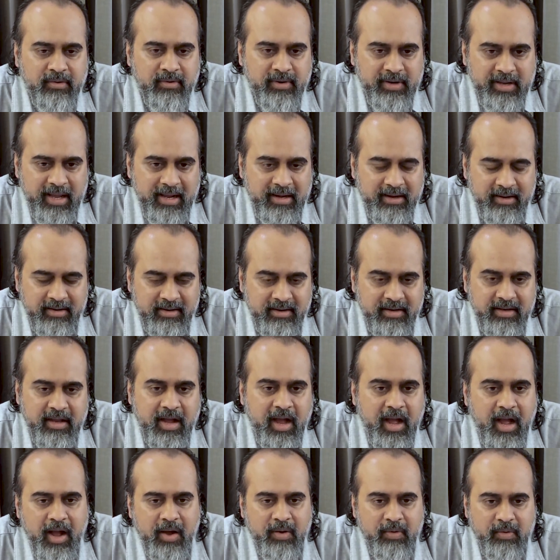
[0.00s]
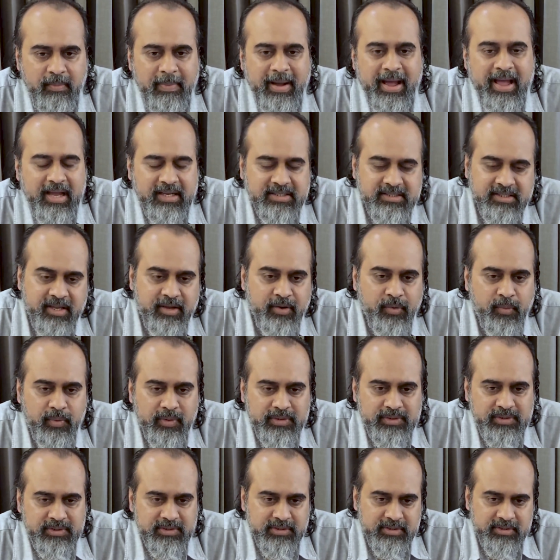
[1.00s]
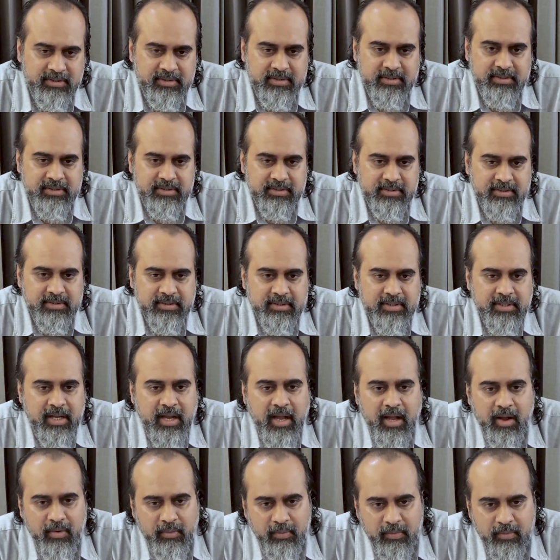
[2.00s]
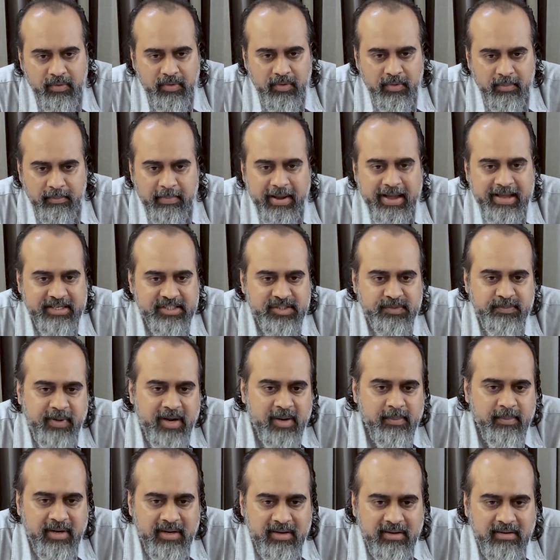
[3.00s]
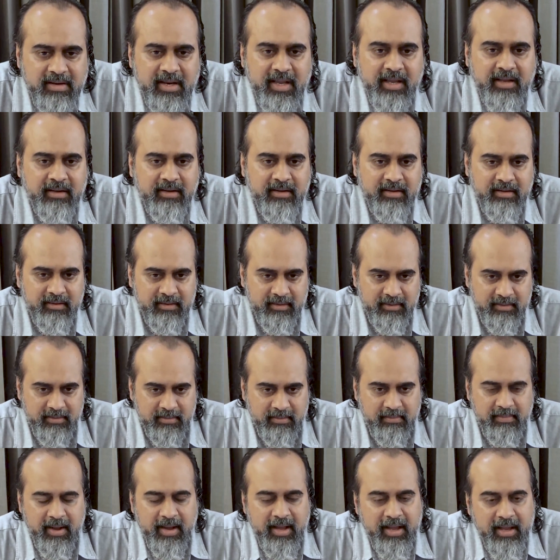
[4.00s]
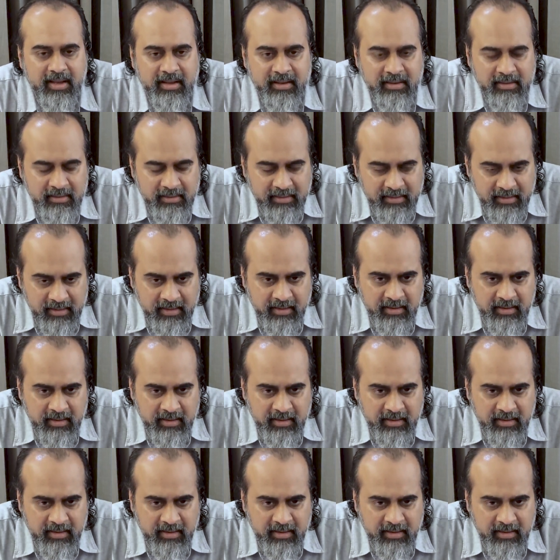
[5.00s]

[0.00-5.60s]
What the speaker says: into reality. How? By asking questions. How? By experimenting. By